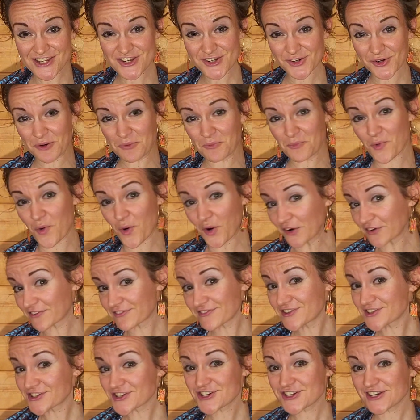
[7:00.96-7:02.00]
or morph
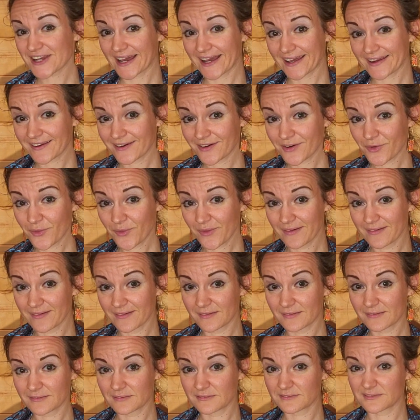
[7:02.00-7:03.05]
your shadow?
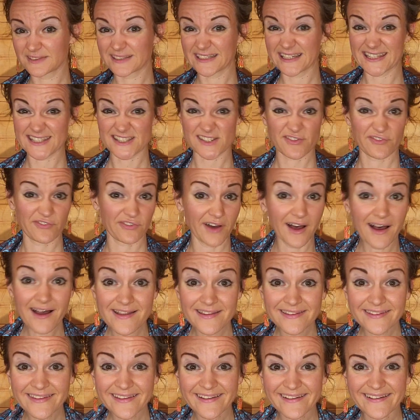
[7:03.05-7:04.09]
It's
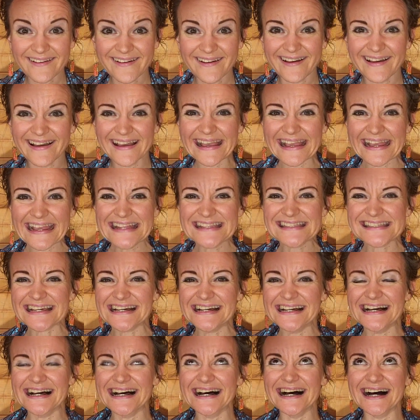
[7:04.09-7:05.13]
fun. It's
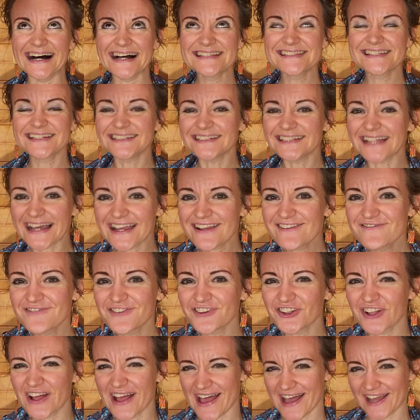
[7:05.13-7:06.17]
a
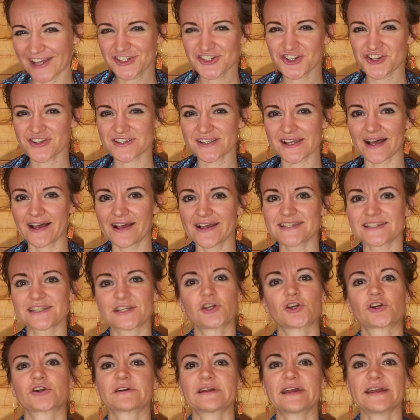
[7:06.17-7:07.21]
delightful exercise in
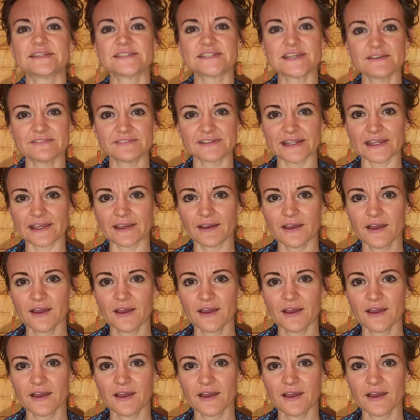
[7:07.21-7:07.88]
creativity.